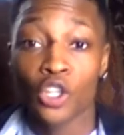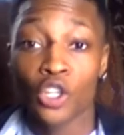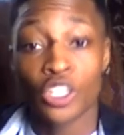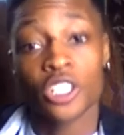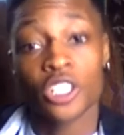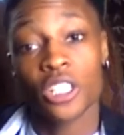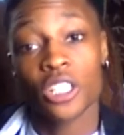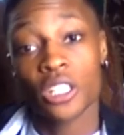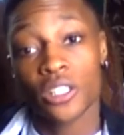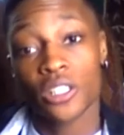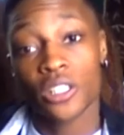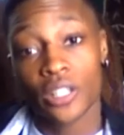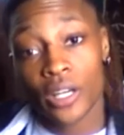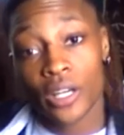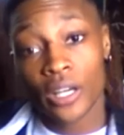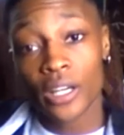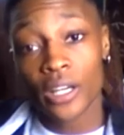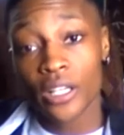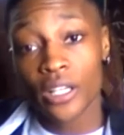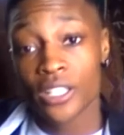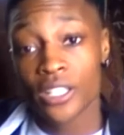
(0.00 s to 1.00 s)
she or
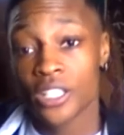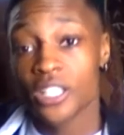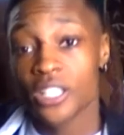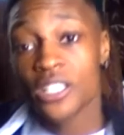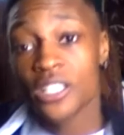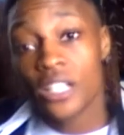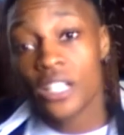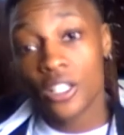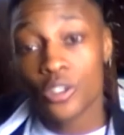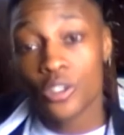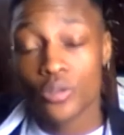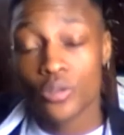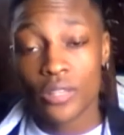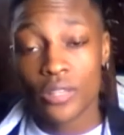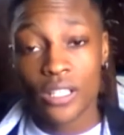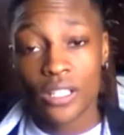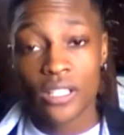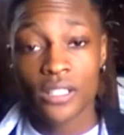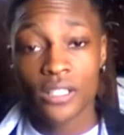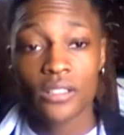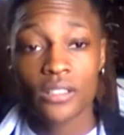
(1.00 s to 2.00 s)
her, she's gonna do
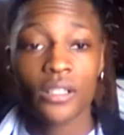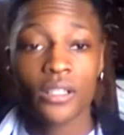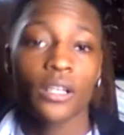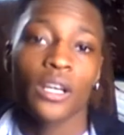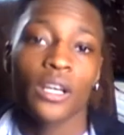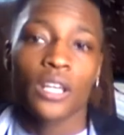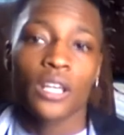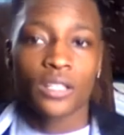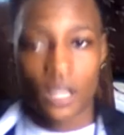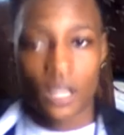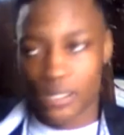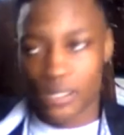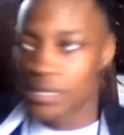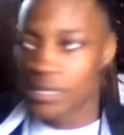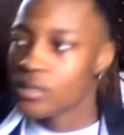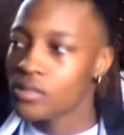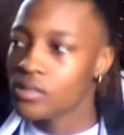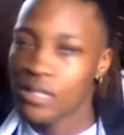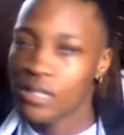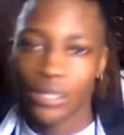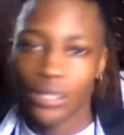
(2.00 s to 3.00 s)
this, or
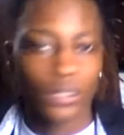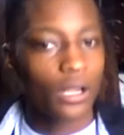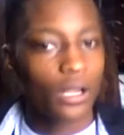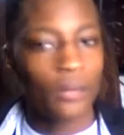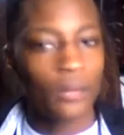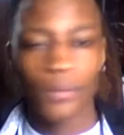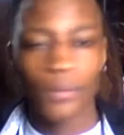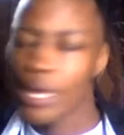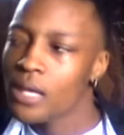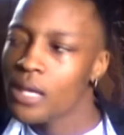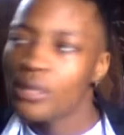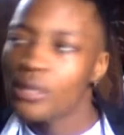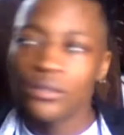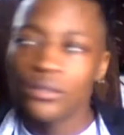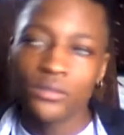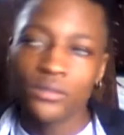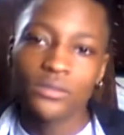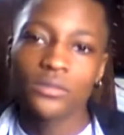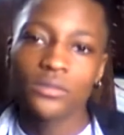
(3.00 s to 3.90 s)
Chantel's gonna, I'm like,